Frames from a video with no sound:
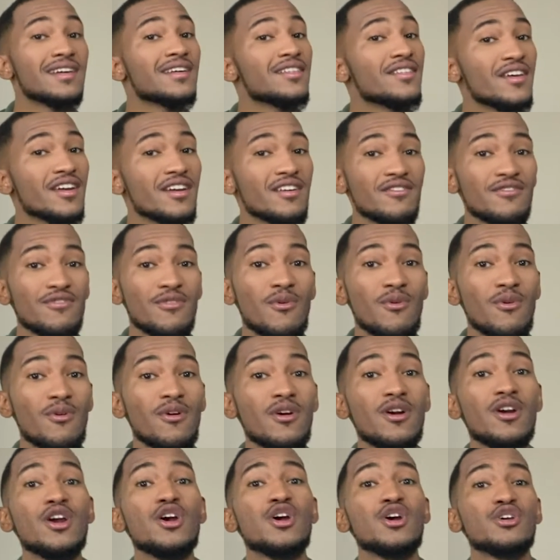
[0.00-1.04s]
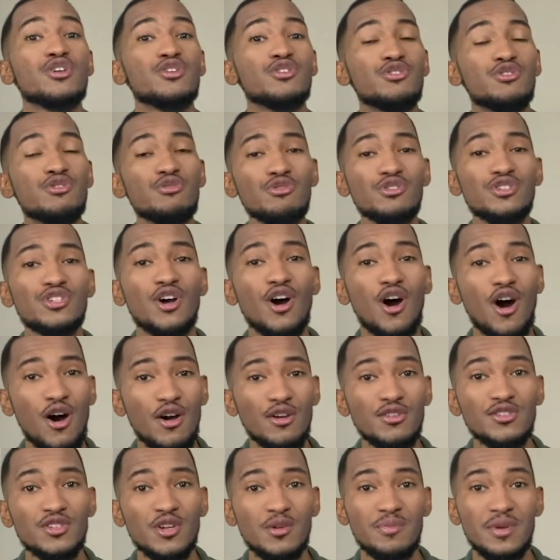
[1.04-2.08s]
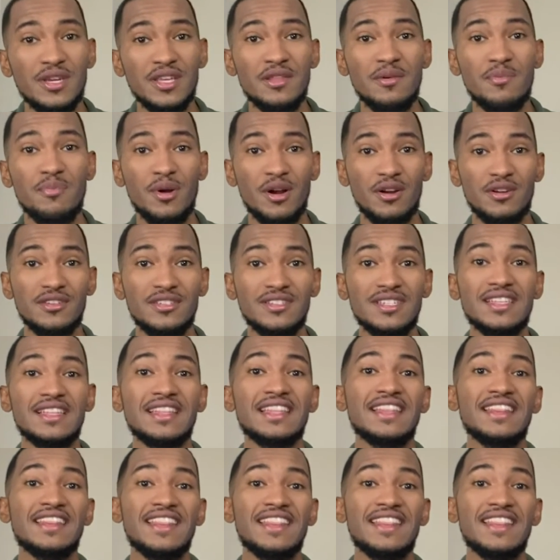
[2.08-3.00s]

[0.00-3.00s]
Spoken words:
Therefore, you should also be the person